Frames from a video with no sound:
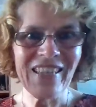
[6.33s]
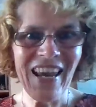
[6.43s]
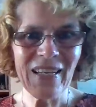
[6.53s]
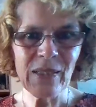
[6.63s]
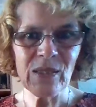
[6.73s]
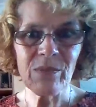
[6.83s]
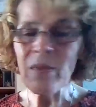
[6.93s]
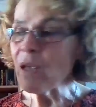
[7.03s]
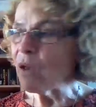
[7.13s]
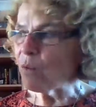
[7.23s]
tales.
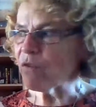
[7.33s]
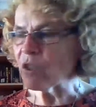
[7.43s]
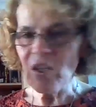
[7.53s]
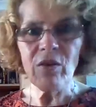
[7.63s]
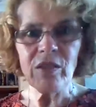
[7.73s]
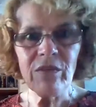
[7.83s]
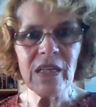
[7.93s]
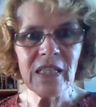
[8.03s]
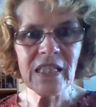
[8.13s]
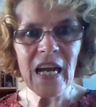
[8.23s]
We've got a lot of
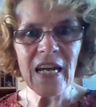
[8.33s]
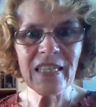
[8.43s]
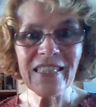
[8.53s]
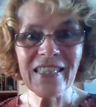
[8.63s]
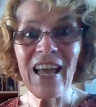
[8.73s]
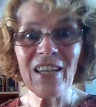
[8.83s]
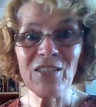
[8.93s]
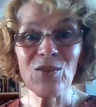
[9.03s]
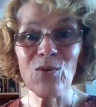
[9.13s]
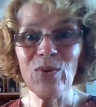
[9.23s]
these tales in our
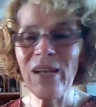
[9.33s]
school